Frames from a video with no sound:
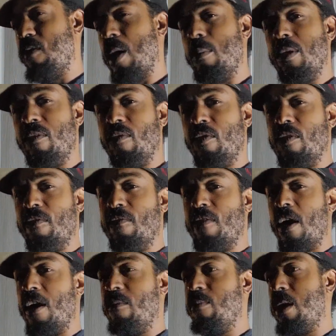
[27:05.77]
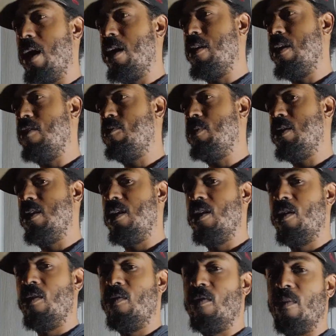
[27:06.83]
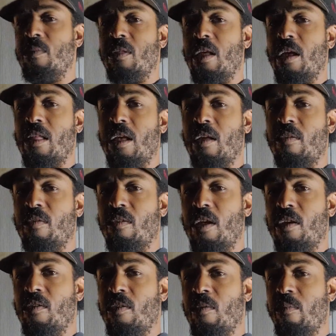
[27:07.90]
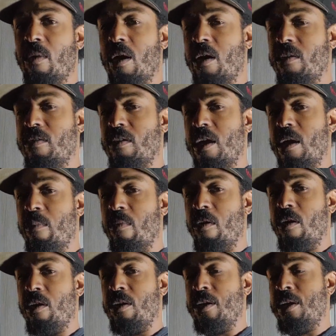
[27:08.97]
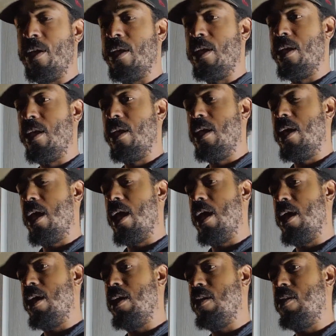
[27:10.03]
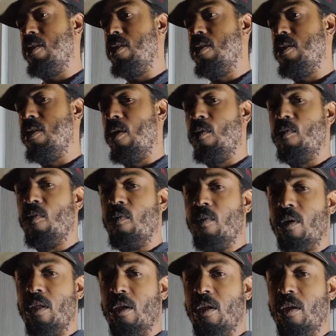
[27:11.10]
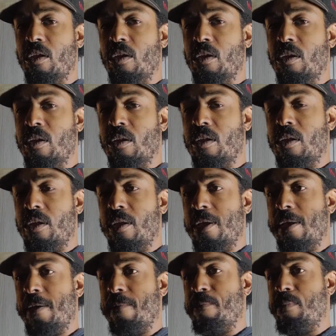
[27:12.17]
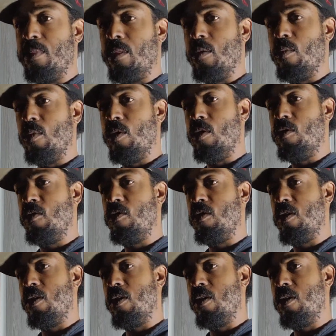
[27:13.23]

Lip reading: I believe it was a 5-pack of Escondidos, something like that. It was a nice little box that I bought, and those were really good, which